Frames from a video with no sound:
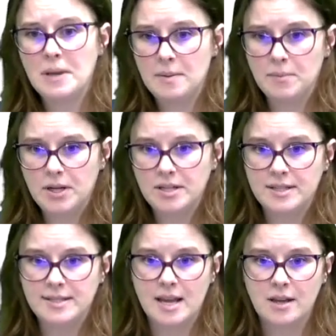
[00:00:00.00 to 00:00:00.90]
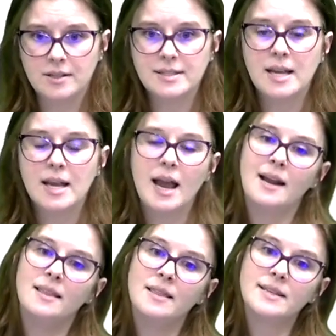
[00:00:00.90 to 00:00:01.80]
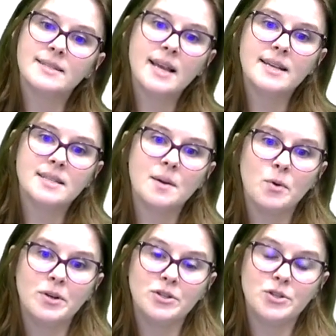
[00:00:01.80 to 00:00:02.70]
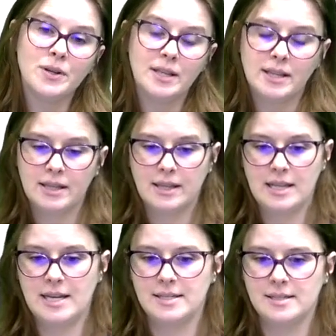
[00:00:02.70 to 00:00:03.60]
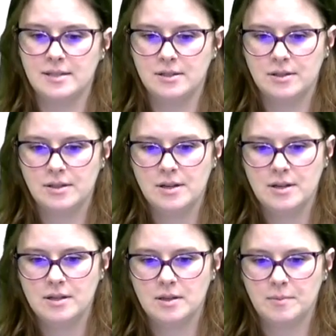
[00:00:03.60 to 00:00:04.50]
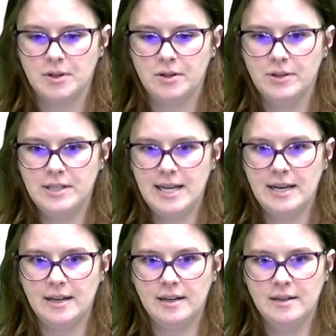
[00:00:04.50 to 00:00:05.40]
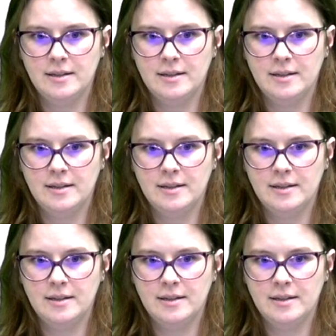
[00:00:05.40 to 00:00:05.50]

input into the cells. And in this case, I'm going to do a list. So I'm going to go to Data,